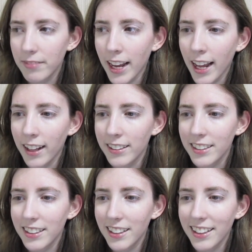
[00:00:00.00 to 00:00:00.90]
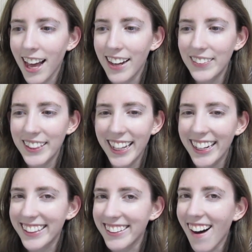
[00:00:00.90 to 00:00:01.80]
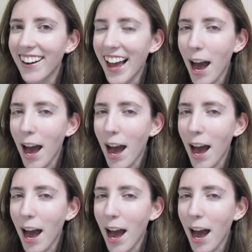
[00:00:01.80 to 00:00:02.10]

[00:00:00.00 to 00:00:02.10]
And that would, like, not